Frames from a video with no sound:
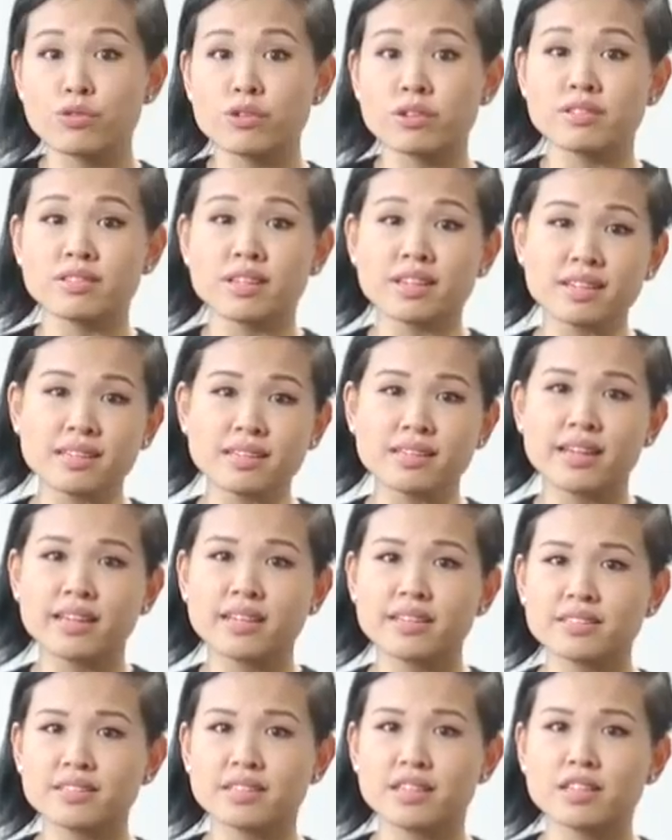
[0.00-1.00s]
For the second
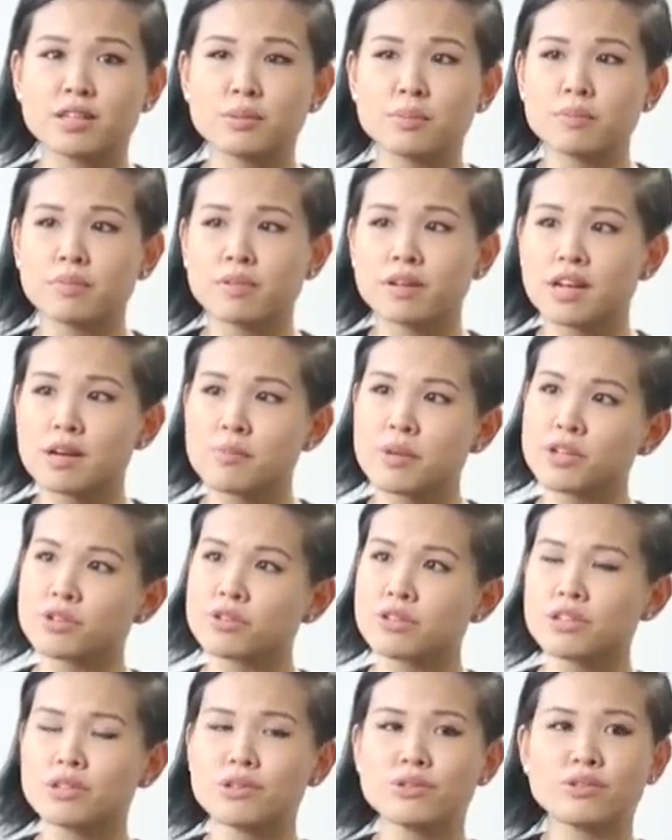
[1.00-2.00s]
lighting setup, I'm actually